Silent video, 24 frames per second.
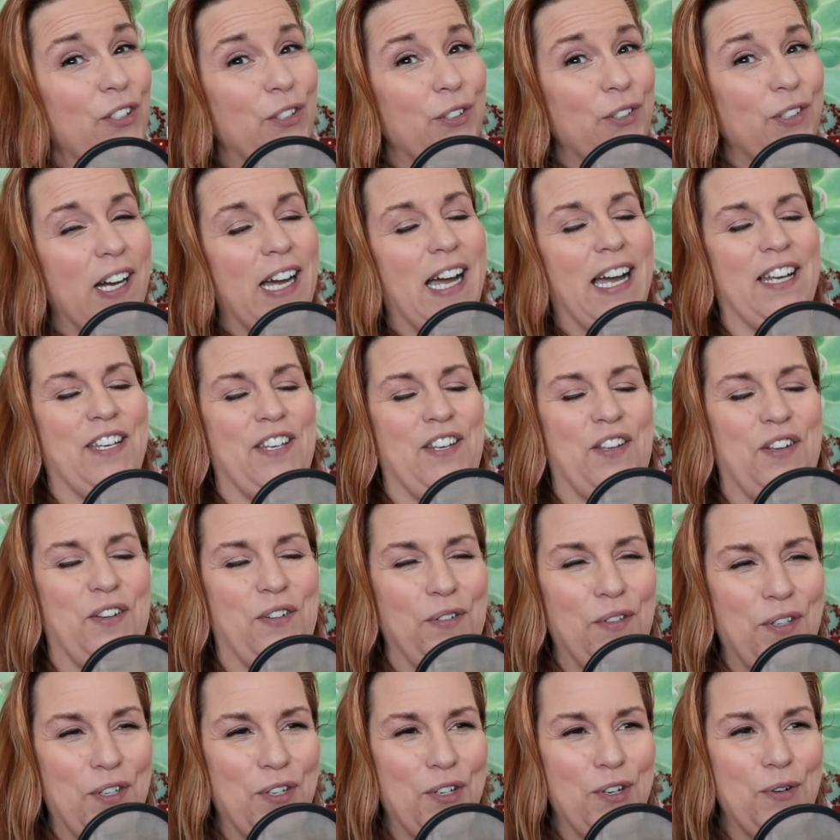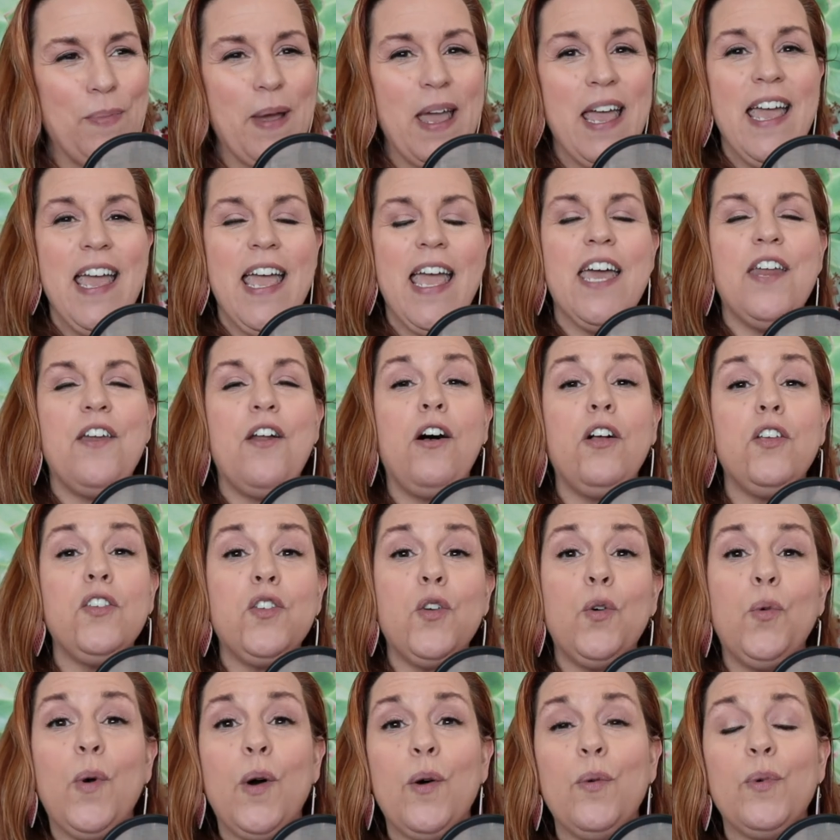on YouTube and
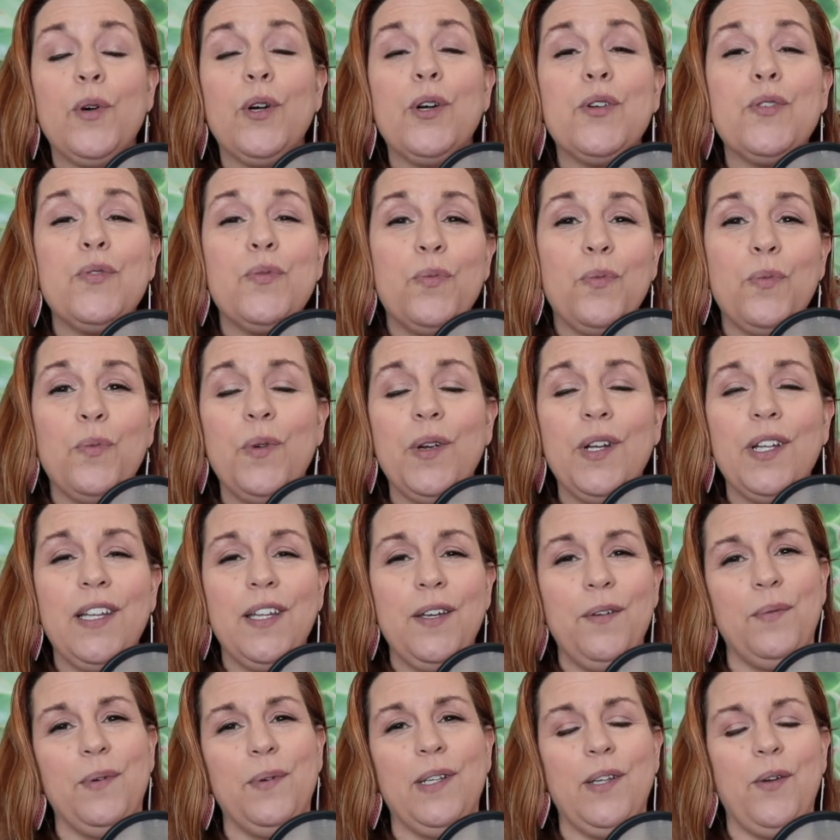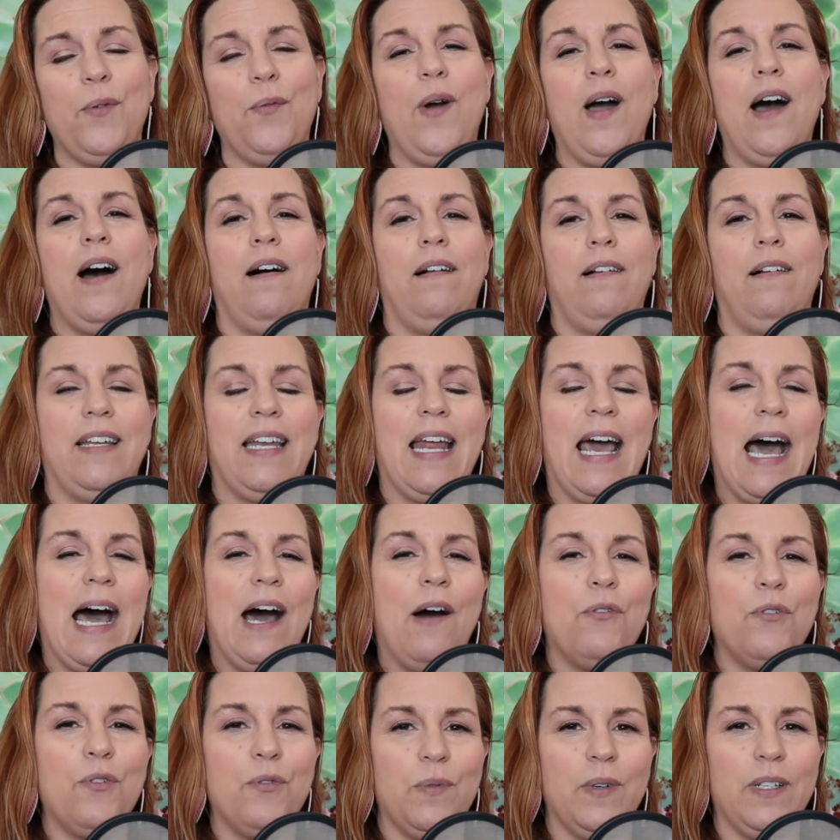also what works really, really well and
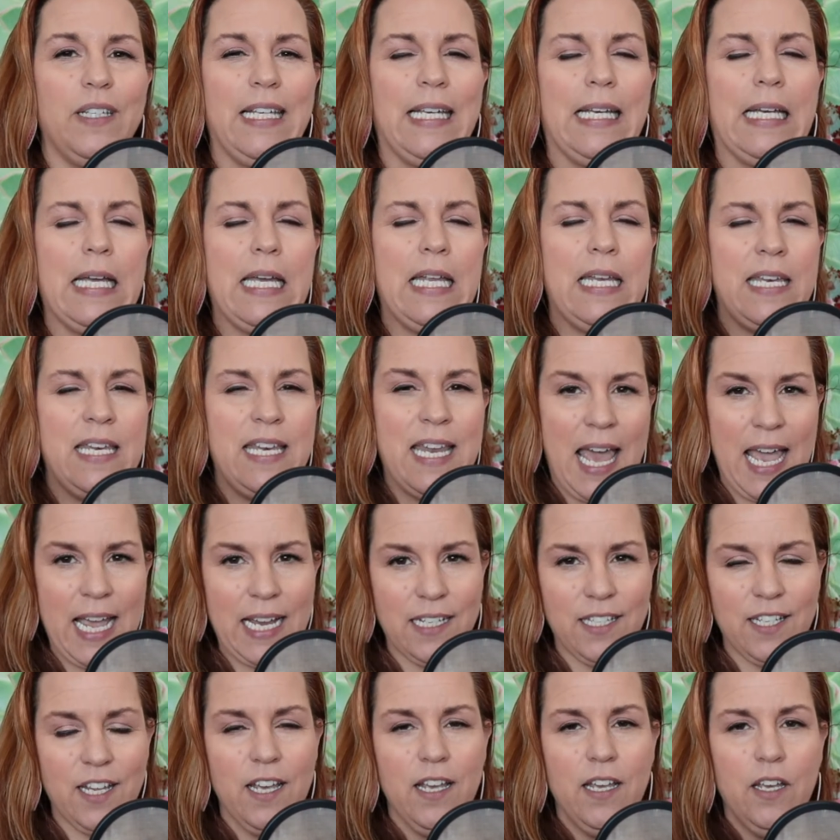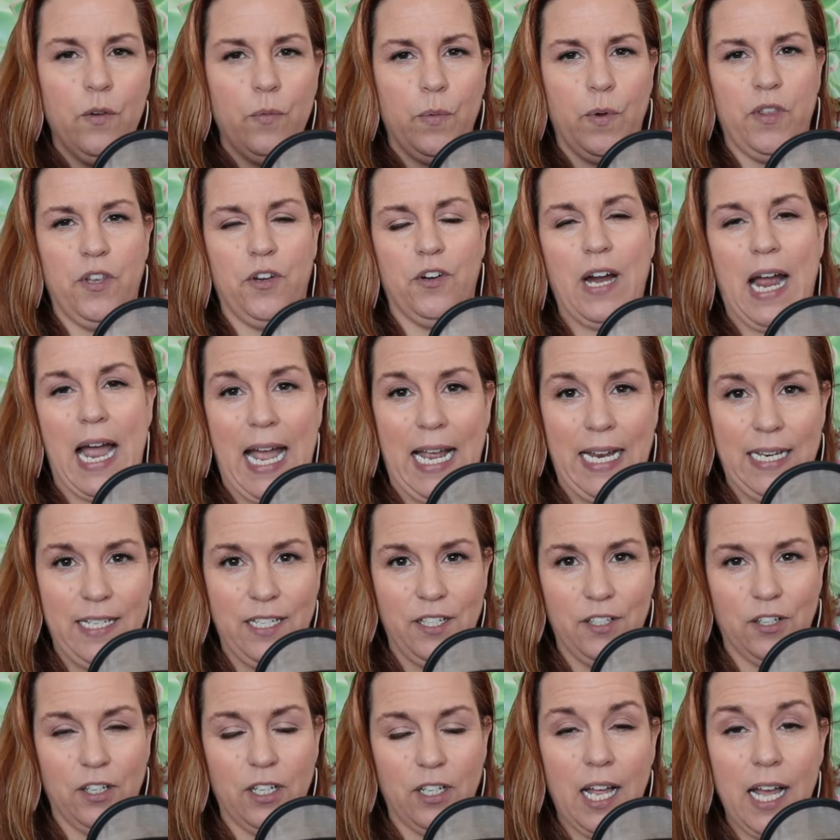how to really connect with your
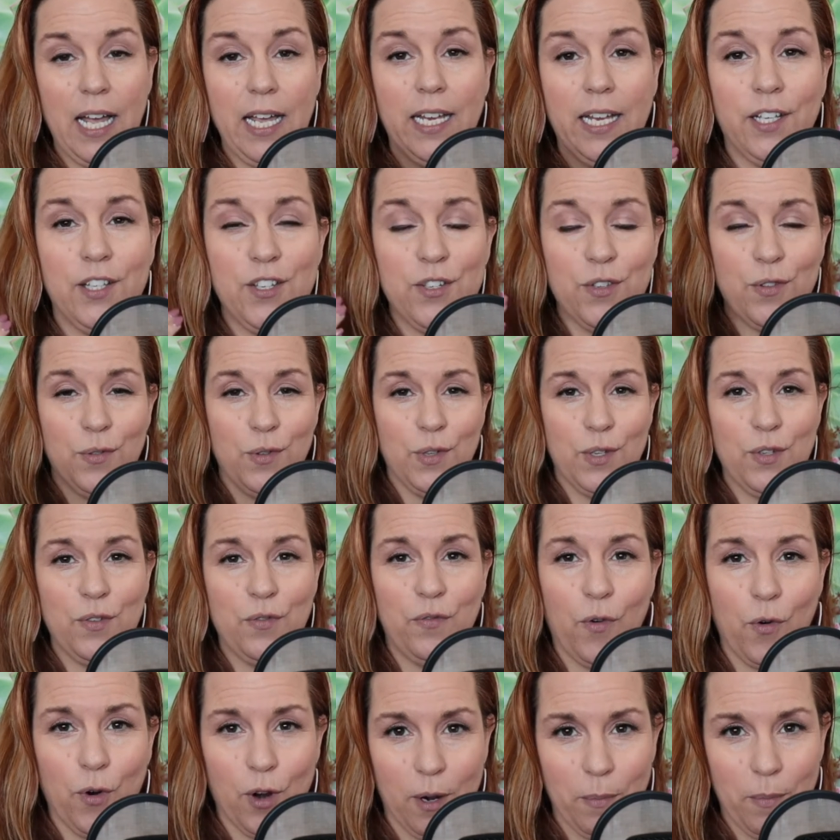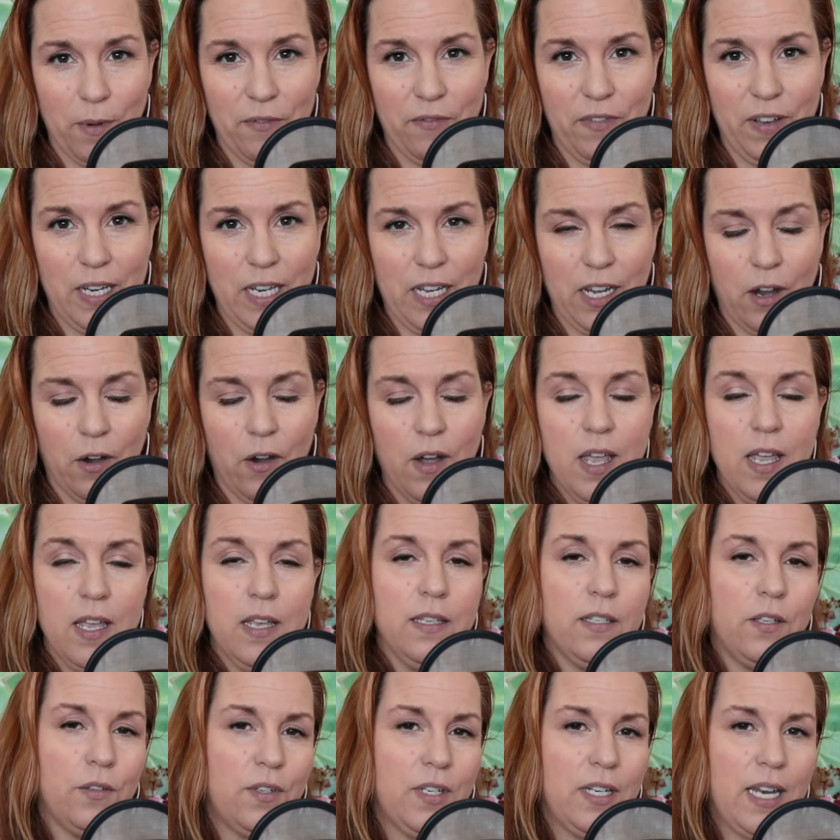ideal clients through this form of video.
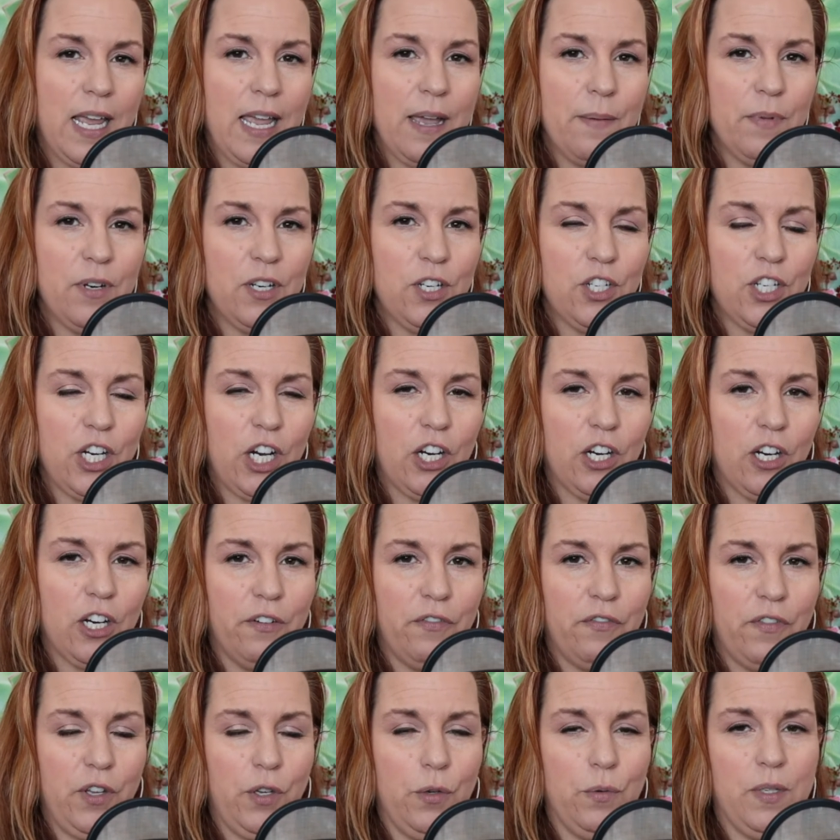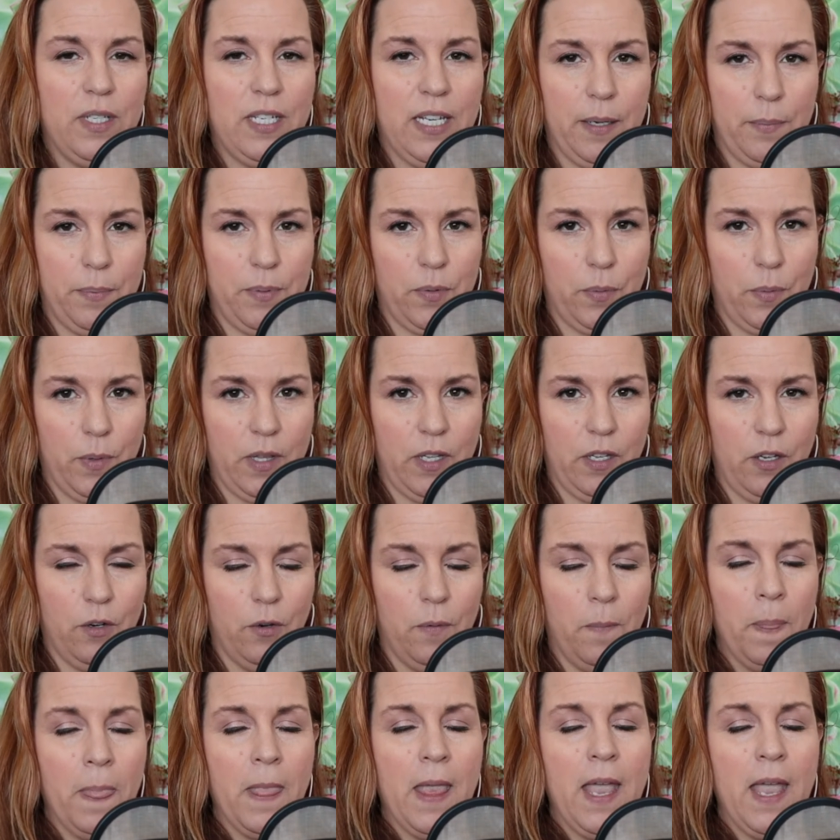So today I'm going to share a few tips with you.